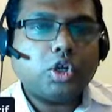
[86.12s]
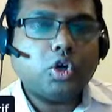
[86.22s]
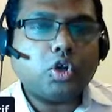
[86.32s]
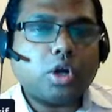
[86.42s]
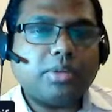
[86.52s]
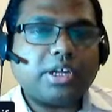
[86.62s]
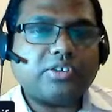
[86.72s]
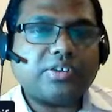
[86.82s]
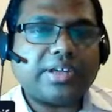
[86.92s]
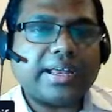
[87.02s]
Good
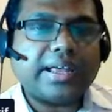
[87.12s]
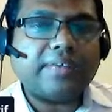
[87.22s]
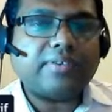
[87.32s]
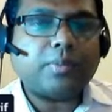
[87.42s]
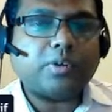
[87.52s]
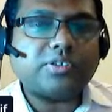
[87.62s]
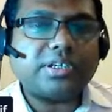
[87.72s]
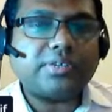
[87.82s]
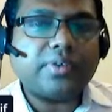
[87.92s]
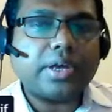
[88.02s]
communication can have a
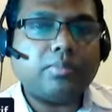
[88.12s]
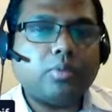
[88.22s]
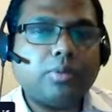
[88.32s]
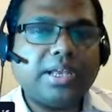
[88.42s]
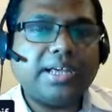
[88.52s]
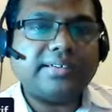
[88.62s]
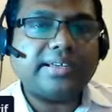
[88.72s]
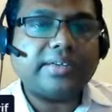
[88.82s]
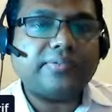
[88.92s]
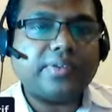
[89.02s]
positive and
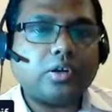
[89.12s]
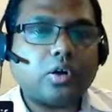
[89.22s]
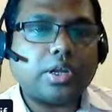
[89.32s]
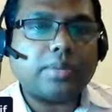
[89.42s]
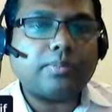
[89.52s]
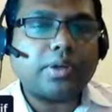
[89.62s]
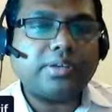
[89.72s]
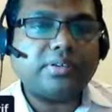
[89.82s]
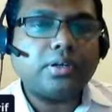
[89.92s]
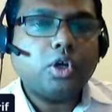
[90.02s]
mobilizing effect on
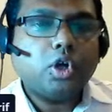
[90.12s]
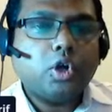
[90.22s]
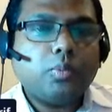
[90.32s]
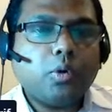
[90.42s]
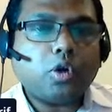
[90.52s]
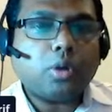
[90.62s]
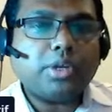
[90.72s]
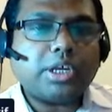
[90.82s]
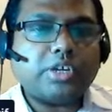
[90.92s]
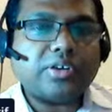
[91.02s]
employees. Poor
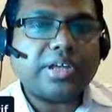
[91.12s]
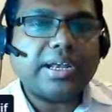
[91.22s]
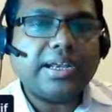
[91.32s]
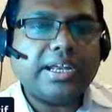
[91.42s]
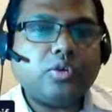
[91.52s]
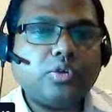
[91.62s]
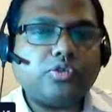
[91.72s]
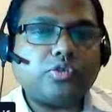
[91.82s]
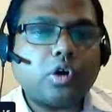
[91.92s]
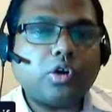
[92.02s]
communication can lead to
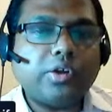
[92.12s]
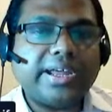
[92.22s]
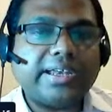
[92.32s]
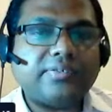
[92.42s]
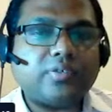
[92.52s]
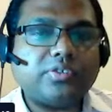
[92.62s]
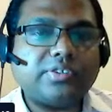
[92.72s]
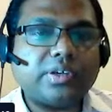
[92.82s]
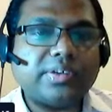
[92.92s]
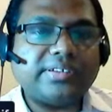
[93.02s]
strong negative
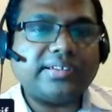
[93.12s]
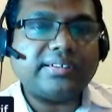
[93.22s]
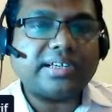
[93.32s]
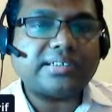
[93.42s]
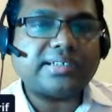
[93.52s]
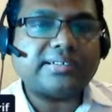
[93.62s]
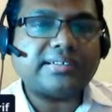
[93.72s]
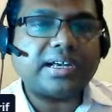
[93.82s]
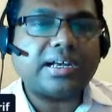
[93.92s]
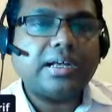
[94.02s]
consequences such as
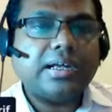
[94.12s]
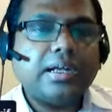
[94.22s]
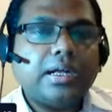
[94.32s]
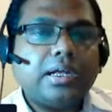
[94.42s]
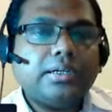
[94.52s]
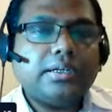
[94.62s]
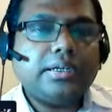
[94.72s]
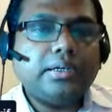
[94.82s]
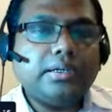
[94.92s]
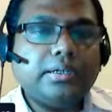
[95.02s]
the
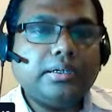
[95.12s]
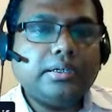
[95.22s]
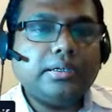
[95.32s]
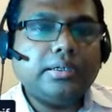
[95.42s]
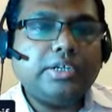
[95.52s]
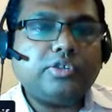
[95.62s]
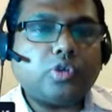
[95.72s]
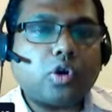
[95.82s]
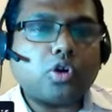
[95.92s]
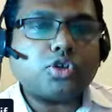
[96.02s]

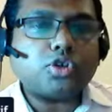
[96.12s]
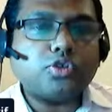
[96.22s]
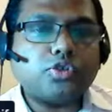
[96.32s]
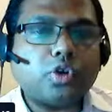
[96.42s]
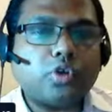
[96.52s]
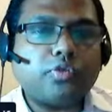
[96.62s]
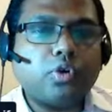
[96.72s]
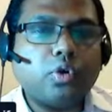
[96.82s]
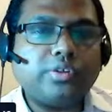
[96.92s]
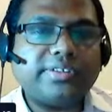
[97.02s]
distortions of
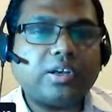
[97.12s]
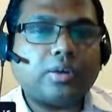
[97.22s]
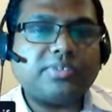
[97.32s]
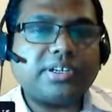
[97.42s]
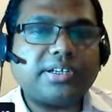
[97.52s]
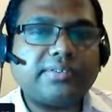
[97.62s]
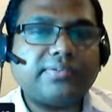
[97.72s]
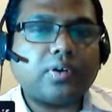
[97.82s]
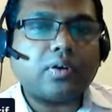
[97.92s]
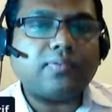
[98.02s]
goals and objective,
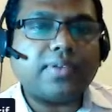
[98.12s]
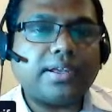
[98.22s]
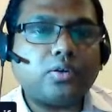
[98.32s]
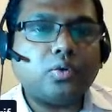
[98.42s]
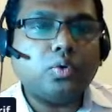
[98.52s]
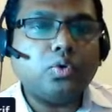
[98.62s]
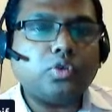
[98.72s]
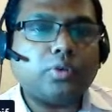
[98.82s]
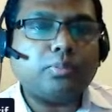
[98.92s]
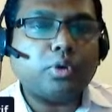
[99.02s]
conflict, loss
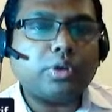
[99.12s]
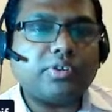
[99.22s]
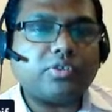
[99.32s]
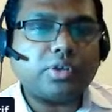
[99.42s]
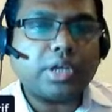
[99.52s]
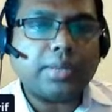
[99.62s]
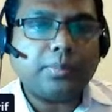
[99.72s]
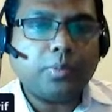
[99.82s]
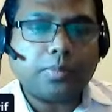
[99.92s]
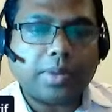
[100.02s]
of motivation,
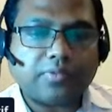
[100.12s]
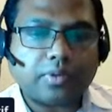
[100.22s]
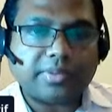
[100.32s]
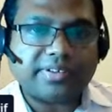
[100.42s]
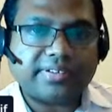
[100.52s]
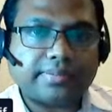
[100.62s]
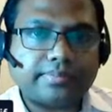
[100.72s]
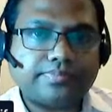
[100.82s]
and poor performance.